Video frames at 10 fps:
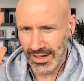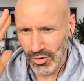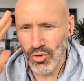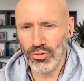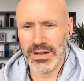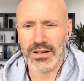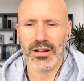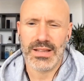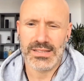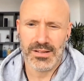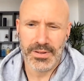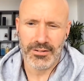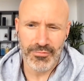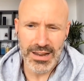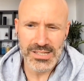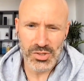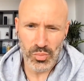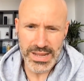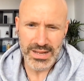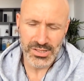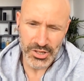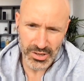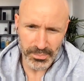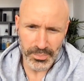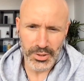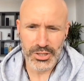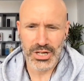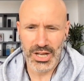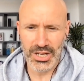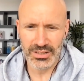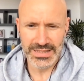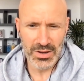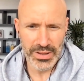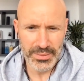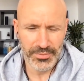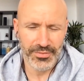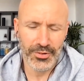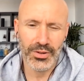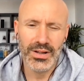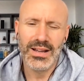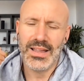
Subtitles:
I already know that's going to be a rest week, so you can push hard that week before,